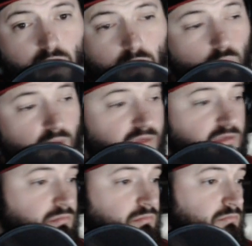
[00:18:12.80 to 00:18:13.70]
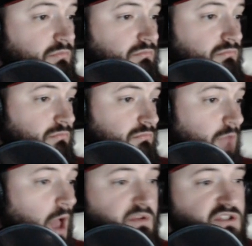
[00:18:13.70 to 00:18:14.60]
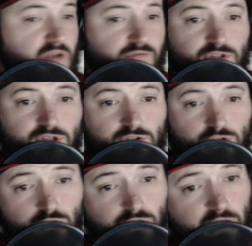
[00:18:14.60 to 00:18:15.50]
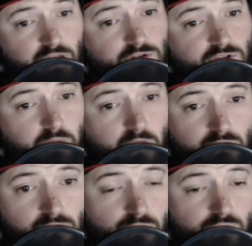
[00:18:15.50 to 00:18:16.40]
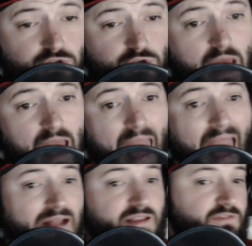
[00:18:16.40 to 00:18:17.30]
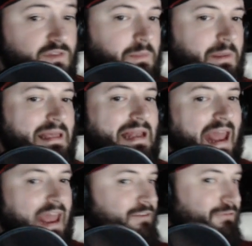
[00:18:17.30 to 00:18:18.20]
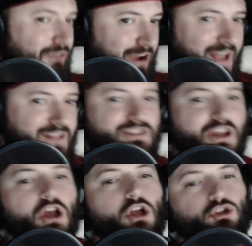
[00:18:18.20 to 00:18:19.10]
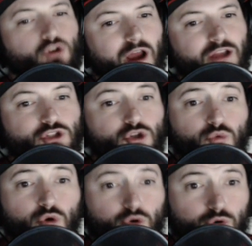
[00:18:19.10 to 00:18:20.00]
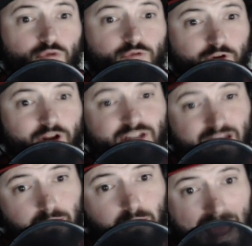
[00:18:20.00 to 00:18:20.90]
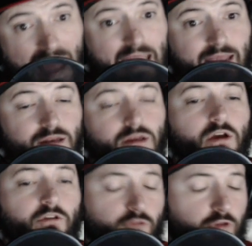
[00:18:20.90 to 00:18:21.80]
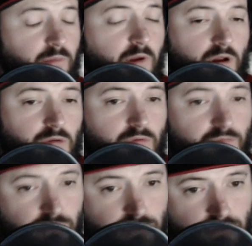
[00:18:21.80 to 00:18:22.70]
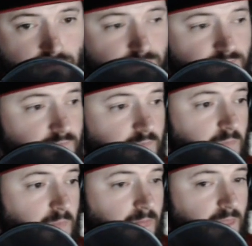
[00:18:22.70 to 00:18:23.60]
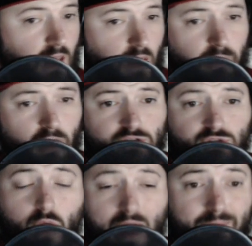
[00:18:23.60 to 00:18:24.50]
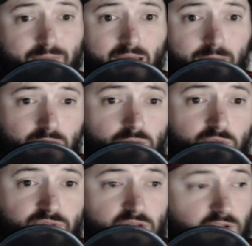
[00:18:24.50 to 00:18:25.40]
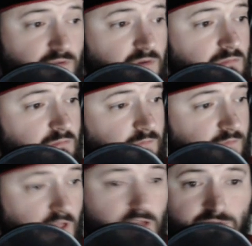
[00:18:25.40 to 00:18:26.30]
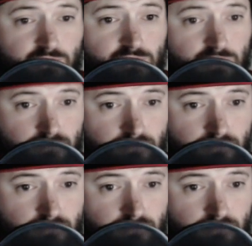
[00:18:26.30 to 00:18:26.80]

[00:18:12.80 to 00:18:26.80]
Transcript: with Thomas Jefferson, to the leaders of the American Revolution, actively being in France trying to recruit French aid for the American Revolution. But also hobnobbing with the different philosophers.